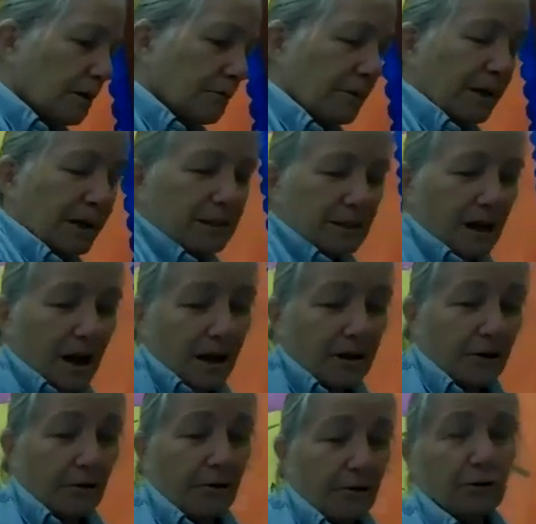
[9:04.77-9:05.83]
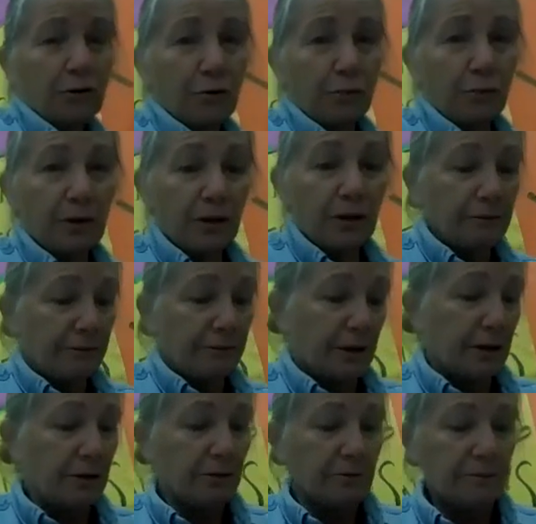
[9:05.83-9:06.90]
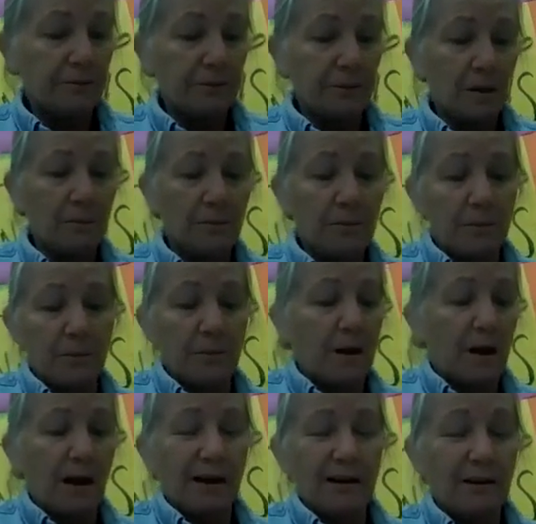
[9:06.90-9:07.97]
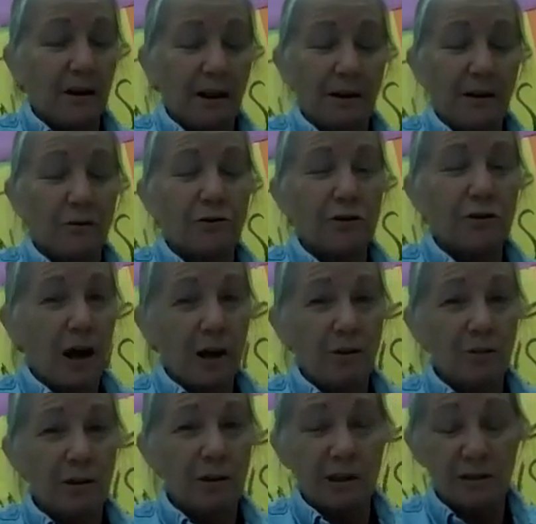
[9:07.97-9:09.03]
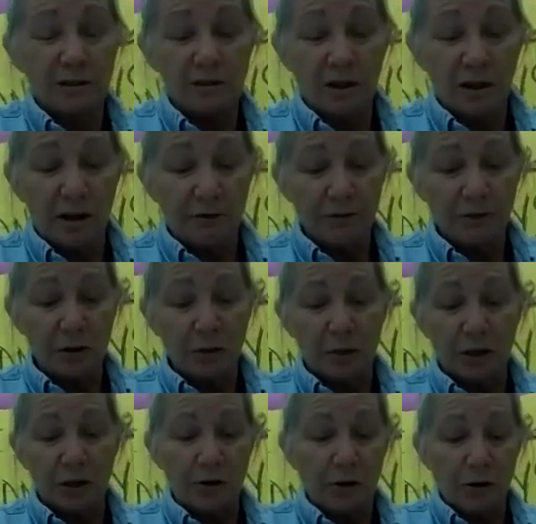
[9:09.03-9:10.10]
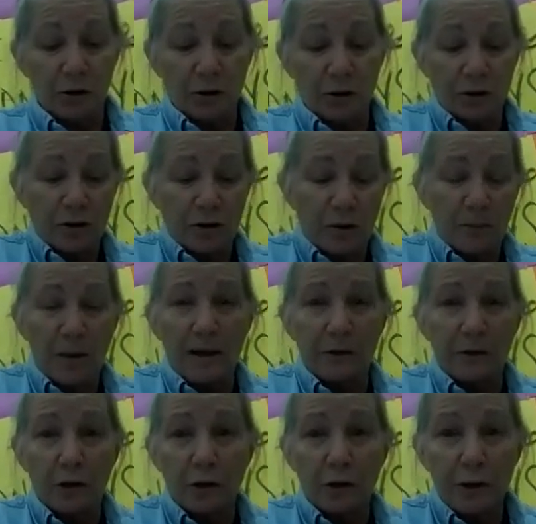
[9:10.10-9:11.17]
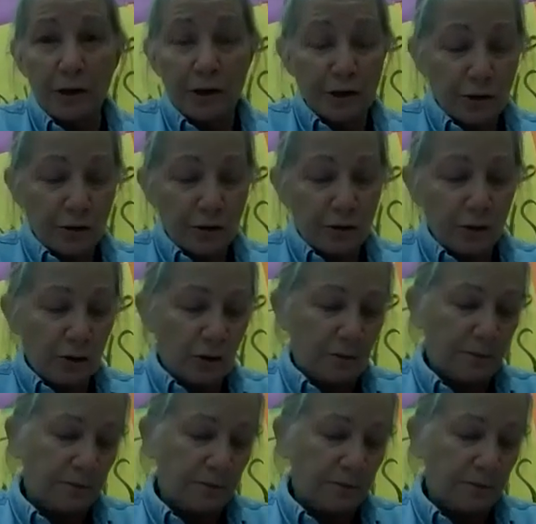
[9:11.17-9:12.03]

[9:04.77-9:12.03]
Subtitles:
Because I know those are really fun. I know Jacqueline has loved doing hers about the creatures